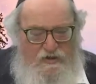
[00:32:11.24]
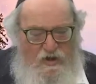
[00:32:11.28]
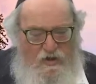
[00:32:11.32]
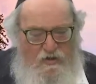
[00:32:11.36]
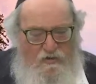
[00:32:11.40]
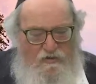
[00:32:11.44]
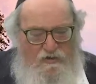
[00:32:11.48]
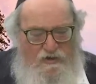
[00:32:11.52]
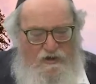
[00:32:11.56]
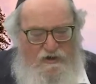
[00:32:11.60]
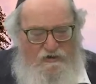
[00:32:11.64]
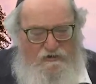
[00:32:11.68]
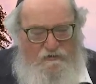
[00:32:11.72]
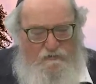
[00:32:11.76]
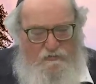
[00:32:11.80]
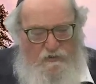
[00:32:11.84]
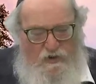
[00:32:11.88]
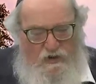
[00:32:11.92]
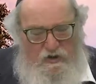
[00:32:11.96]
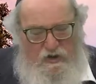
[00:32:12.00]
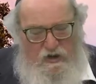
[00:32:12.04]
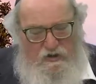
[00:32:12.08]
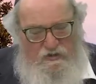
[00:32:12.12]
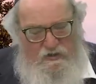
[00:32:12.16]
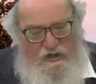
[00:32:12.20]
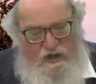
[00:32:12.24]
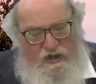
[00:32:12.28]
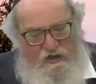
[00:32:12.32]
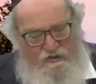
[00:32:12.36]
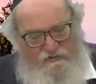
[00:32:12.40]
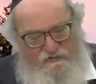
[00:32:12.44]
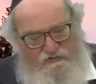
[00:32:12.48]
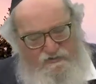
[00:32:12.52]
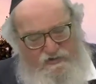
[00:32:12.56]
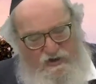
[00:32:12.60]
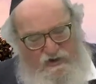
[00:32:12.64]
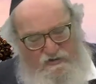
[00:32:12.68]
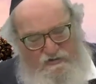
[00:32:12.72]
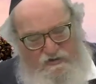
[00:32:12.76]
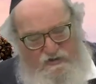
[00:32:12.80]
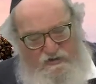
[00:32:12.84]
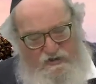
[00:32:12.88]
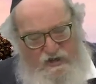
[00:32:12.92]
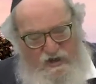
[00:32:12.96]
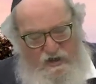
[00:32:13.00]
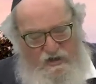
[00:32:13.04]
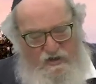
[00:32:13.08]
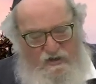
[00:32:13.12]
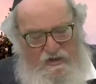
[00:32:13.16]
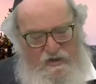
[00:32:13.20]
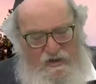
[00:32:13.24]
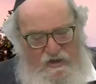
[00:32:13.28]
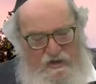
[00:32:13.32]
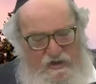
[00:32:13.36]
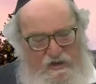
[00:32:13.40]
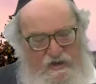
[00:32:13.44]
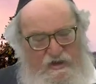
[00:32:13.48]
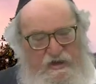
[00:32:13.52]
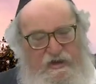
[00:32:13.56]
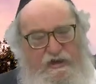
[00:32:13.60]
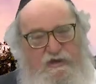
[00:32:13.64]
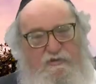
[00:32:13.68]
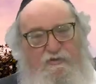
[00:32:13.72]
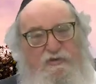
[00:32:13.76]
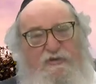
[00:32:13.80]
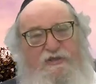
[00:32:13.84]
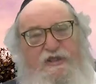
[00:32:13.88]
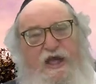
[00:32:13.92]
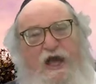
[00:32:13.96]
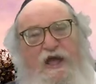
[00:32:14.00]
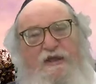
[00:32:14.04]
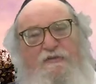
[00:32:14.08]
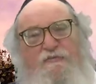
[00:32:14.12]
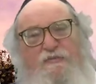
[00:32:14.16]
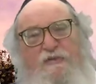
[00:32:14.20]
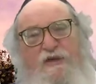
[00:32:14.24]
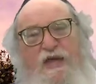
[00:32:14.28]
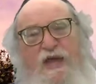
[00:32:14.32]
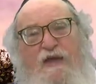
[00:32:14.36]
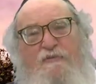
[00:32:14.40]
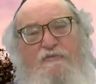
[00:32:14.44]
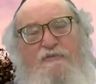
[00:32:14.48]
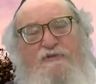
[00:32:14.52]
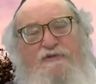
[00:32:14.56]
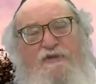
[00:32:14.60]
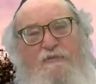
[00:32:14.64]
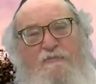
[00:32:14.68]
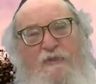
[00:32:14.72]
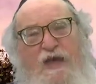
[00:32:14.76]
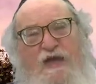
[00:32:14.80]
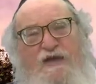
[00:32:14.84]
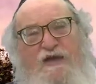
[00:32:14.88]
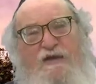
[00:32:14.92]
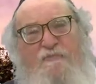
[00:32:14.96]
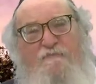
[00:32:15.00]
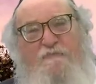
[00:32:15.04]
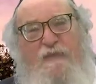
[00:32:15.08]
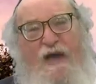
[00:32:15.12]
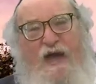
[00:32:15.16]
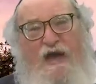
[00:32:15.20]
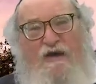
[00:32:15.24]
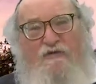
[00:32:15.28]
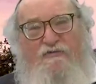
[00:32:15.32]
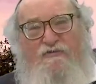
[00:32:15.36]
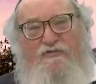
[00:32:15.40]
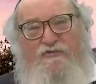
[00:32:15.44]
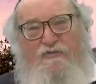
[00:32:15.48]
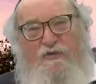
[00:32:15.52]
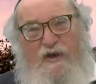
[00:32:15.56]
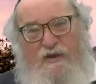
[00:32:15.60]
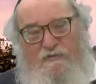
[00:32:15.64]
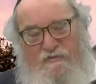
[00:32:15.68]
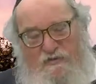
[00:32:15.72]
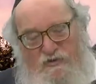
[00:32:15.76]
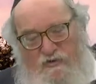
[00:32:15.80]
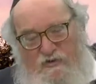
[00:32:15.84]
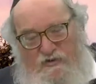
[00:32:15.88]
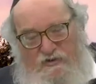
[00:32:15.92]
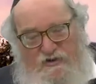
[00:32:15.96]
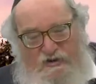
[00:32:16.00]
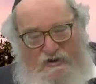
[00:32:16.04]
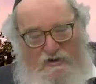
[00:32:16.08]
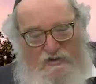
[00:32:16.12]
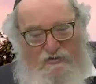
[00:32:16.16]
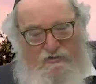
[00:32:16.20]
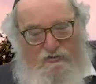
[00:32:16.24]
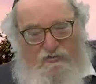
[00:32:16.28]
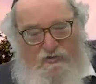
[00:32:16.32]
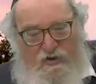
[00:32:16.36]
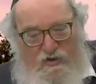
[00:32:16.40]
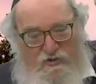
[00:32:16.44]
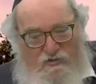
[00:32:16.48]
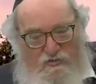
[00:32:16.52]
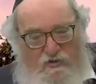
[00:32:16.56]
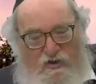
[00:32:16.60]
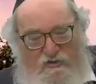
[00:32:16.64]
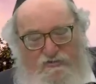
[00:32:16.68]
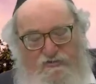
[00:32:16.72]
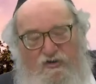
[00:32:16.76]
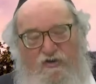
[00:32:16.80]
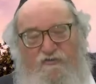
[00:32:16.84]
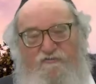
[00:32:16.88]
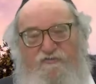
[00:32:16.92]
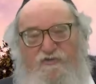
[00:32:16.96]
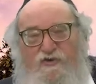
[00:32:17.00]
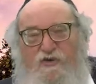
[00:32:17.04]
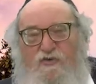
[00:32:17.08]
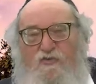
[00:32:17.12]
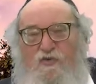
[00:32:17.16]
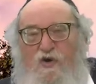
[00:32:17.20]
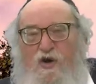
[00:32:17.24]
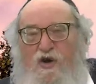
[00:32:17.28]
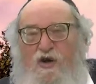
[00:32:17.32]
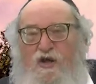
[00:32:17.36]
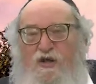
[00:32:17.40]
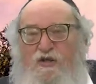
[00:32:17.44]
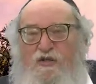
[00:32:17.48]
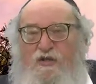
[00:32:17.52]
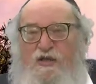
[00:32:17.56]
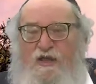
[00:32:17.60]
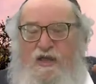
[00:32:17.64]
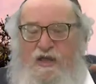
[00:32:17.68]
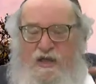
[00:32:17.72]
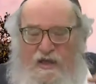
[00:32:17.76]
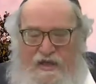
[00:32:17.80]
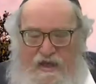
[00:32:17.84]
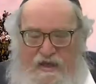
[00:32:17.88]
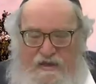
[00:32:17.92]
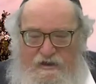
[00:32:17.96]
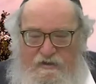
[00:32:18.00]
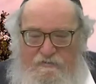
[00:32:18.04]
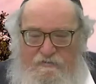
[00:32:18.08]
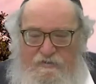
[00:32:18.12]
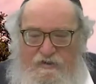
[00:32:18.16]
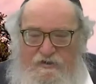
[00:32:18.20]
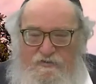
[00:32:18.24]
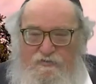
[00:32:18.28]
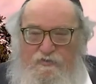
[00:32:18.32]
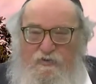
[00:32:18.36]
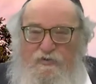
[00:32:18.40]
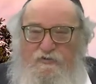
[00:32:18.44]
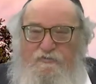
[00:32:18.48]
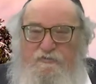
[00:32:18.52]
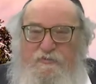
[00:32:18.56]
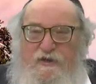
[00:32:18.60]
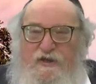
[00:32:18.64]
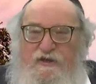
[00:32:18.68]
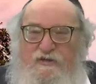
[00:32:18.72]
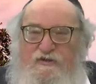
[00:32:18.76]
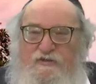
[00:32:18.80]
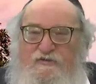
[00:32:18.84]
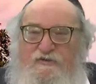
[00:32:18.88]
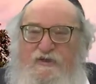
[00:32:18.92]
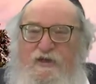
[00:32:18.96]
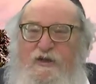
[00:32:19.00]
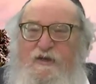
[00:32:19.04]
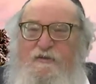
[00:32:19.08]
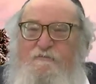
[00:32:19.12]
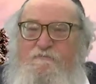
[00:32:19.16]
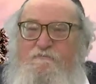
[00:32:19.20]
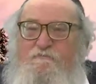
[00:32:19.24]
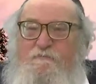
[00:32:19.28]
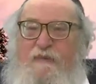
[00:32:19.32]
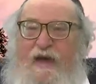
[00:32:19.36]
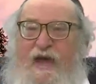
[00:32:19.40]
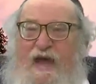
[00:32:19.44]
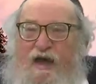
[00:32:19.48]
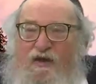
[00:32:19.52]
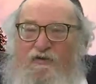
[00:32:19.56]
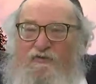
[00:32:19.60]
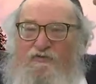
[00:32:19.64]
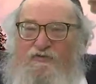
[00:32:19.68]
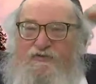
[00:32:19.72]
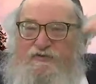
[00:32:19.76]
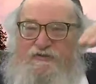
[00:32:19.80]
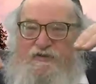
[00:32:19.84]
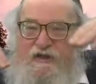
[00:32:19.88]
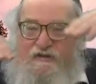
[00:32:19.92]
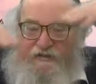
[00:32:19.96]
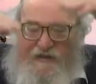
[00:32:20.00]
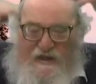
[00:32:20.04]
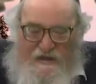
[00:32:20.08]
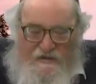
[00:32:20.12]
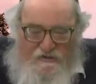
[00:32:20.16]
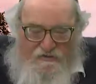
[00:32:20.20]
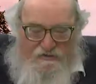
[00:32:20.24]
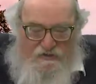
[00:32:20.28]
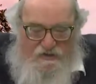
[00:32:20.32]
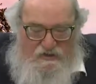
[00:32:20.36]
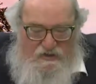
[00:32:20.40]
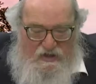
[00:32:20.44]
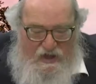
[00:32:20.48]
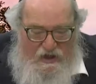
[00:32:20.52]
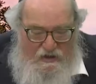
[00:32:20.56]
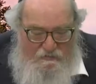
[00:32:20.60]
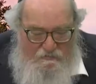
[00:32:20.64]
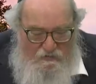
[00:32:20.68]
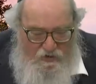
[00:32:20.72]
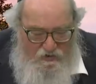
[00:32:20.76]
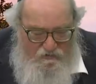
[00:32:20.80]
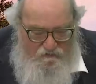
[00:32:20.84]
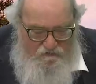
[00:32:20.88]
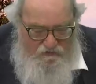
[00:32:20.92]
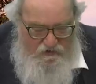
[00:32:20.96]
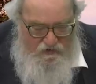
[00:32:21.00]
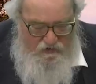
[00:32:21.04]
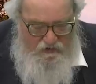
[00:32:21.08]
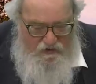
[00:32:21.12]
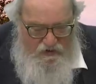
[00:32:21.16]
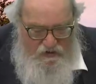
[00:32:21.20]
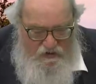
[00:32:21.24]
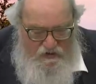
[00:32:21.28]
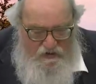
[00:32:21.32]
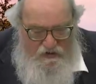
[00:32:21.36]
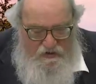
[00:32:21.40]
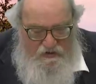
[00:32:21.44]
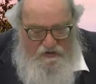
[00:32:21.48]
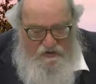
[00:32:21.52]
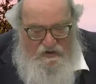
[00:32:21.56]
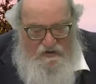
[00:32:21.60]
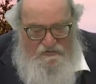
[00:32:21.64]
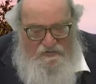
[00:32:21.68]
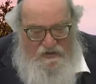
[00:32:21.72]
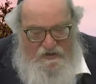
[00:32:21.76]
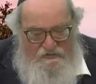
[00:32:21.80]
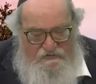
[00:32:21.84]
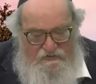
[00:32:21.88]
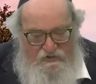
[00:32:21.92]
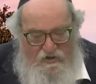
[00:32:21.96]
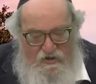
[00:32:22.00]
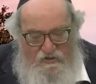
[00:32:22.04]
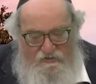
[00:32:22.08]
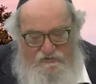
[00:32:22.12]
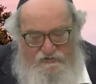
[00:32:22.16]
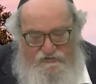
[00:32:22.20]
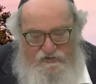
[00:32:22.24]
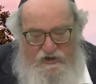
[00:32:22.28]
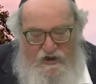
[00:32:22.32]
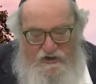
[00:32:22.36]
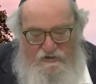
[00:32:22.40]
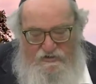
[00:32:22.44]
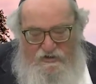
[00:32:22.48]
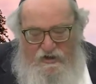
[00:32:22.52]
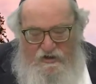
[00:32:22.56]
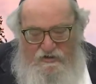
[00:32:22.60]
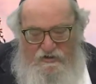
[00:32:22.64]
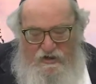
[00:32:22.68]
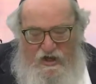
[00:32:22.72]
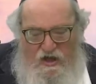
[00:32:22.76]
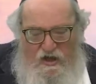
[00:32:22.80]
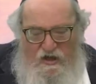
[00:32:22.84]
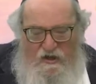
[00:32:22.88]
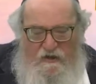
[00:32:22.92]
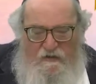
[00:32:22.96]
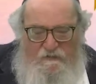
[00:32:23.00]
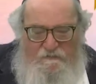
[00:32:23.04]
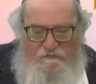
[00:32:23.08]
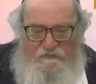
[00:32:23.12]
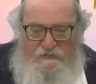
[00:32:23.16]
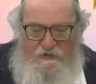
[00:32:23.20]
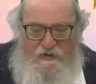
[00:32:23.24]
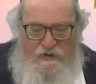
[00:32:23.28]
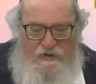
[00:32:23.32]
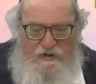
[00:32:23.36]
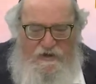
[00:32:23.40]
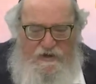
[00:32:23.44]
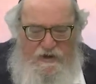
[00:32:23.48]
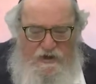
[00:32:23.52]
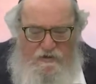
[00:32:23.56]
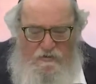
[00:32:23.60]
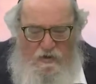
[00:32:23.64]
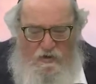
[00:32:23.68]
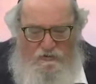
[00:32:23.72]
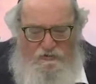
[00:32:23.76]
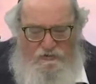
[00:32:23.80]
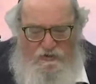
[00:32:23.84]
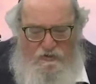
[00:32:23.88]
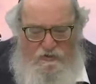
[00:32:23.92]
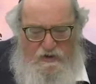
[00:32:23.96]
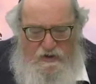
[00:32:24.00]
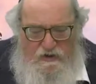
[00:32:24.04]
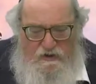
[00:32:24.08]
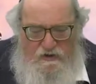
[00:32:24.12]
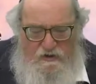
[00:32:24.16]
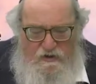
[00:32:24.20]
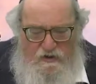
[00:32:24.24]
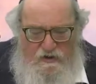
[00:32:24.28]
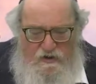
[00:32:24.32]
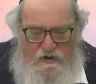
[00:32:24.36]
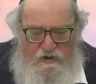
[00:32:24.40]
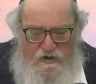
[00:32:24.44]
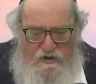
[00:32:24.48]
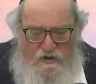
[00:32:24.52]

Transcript: Lo yishbach ala seilala, he will not be able to make a mound, right, in order to cross over a wall. Enemies will build mounds that they could climb over. That's called seilala. He won't do it.